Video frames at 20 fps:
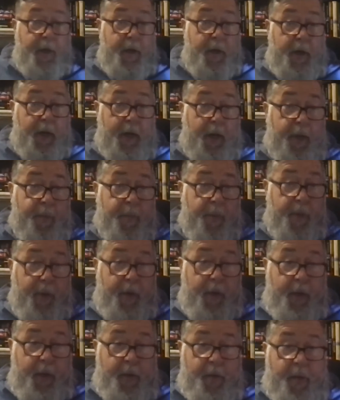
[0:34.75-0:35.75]

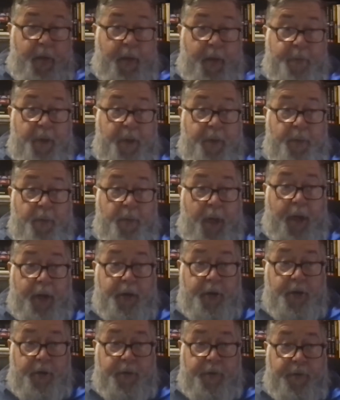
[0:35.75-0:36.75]
That people
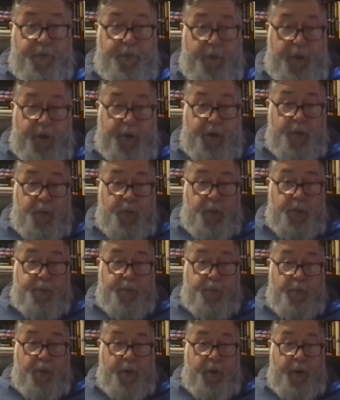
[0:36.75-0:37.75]
actually finished was
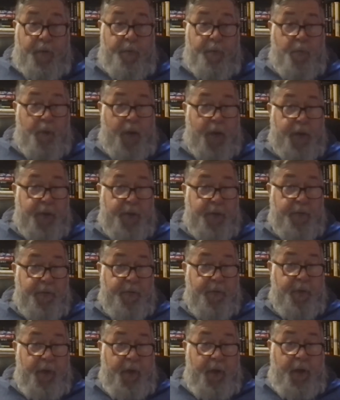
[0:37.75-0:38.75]
pretty impressive.
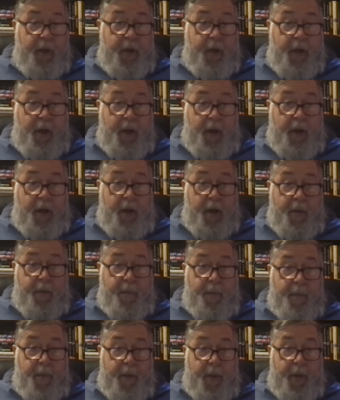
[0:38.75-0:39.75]

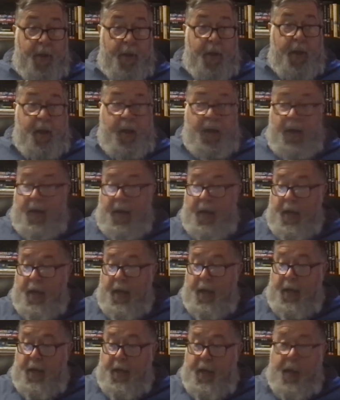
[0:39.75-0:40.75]
And
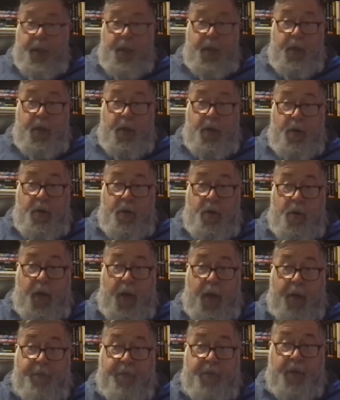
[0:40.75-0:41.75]

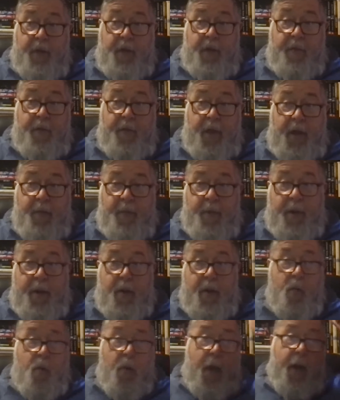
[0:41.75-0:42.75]
you have to give
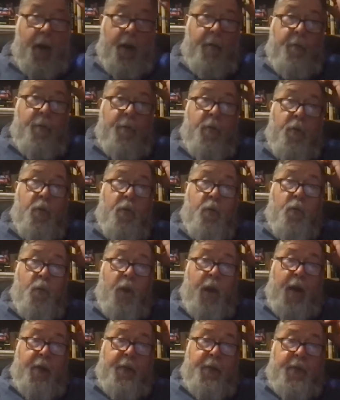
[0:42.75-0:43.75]
anybody credit who
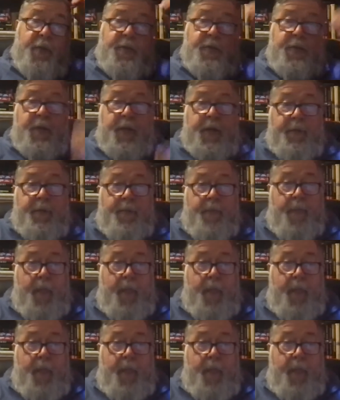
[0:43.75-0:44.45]
ran this thing.